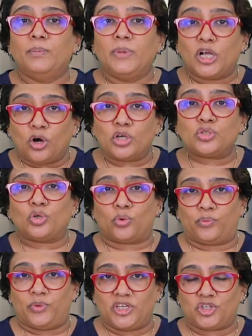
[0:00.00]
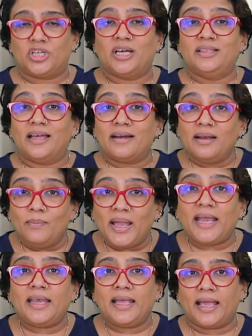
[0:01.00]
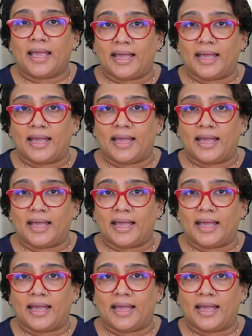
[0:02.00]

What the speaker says: because of which the remaining